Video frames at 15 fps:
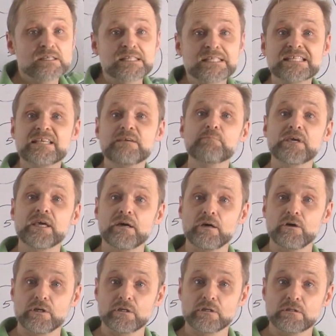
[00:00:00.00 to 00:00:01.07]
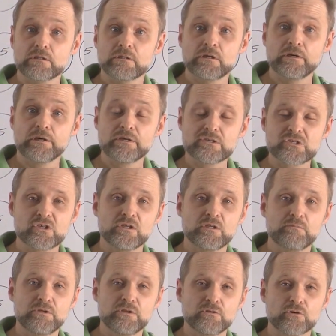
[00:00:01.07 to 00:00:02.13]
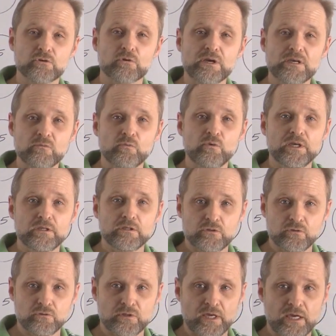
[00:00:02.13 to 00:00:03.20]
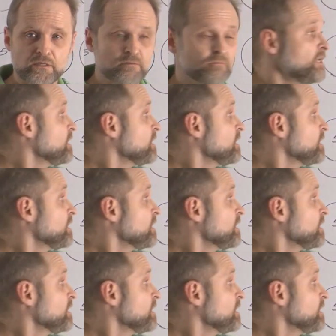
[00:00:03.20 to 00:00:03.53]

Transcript: skip counting is going to be the great way to do that.